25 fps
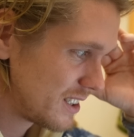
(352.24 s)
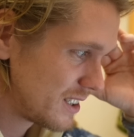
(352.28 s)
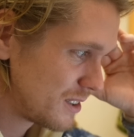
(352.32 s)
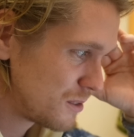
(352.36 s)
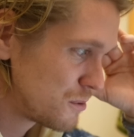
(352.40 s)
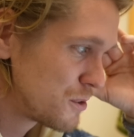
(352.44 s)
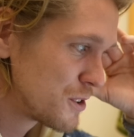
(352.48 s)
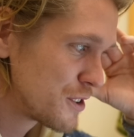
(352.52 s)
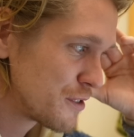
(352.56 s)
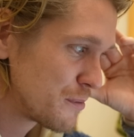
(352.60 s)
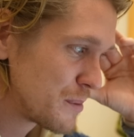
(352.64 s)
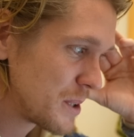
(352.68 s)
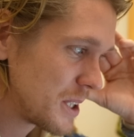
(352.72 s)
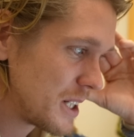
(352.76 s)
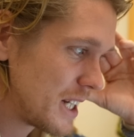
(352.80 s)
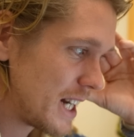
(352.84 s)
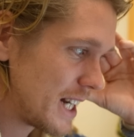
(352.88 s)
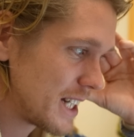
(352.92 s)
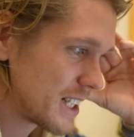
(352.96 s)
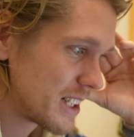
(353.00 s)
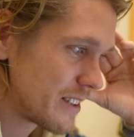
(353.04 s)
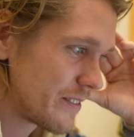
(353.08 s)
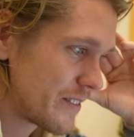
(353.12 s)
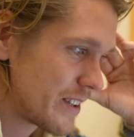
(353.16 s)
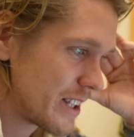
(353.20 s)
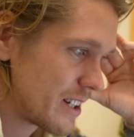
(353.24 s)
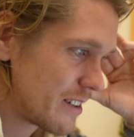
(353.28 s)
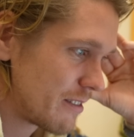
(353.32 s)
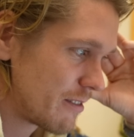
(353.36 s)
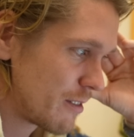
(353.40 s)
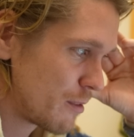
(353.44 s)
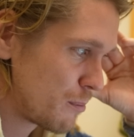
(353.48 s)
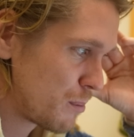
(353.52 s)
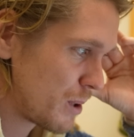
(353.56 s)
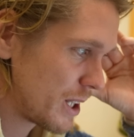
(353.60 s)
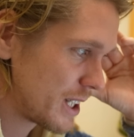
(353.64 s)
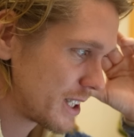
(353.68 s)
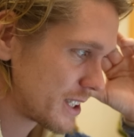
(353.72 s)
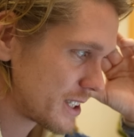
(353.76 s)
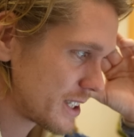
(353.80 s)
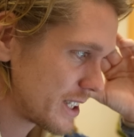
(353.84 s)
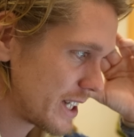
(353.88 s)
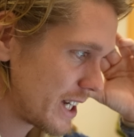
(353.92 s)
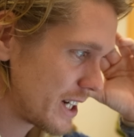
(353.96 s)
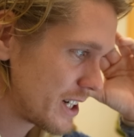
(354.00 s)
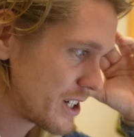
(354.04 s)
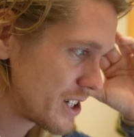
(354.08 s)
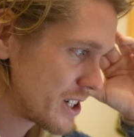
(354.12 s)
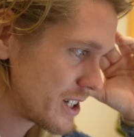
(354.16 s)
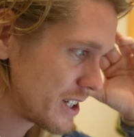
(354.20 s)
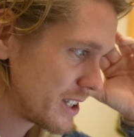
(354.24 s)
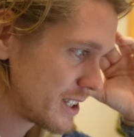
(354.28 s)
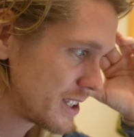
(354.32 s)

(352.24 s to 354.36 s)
Would have been nice if they'd have replaced the engine